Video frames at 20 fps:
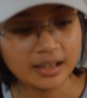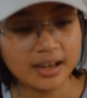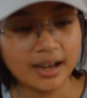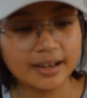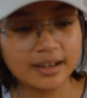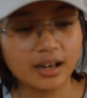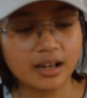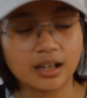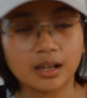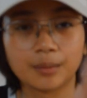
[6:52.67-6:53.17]

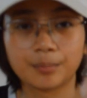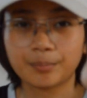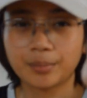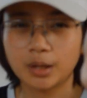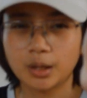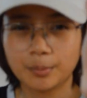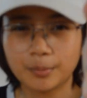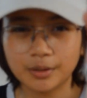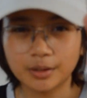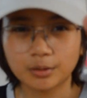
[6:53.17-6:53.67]
I got a
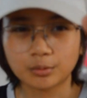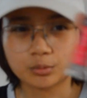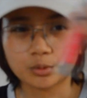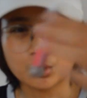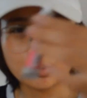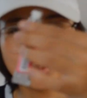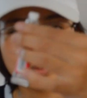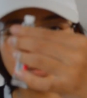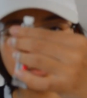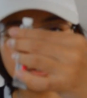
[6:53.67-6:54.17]
permanent
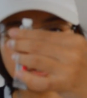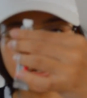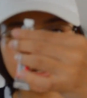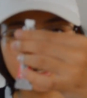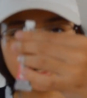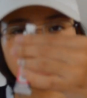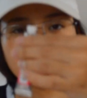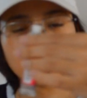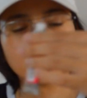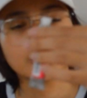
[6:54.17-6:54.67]

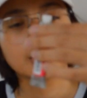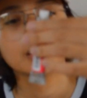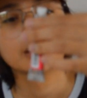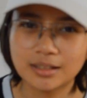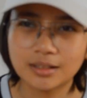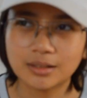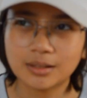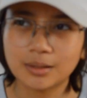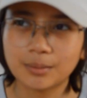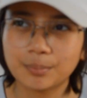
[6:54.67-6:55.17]
rose
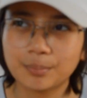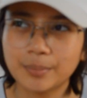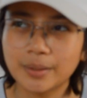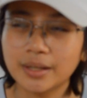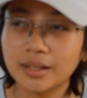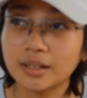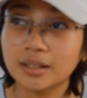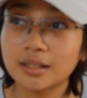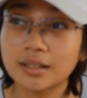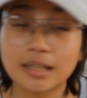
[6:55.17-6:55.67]

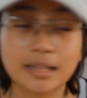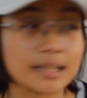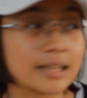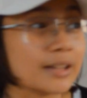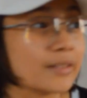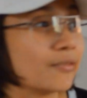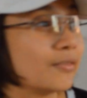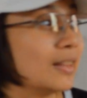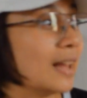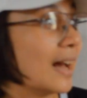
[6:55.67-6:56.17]
pink,
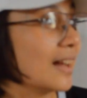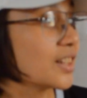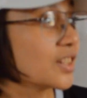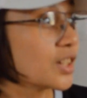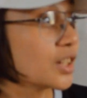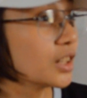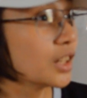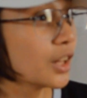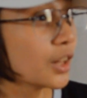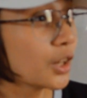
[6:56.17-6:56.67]
if
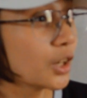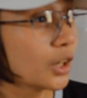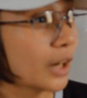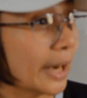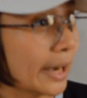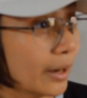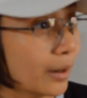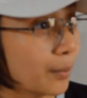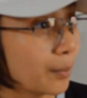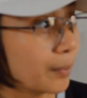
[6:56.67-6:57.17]
that's another
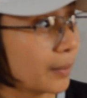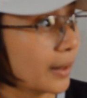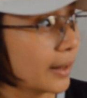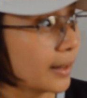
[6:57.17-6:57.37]
airplane.